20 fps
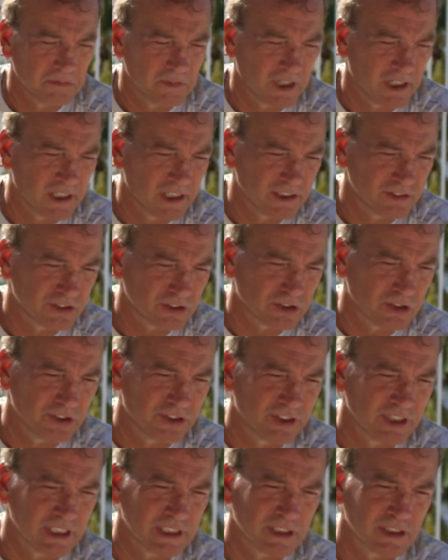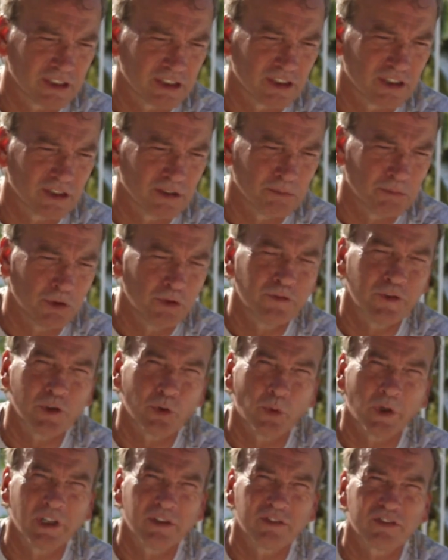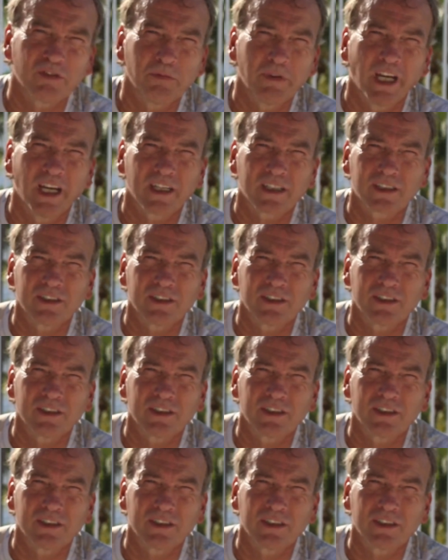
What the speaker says: it's a good thing that they're moving away from that,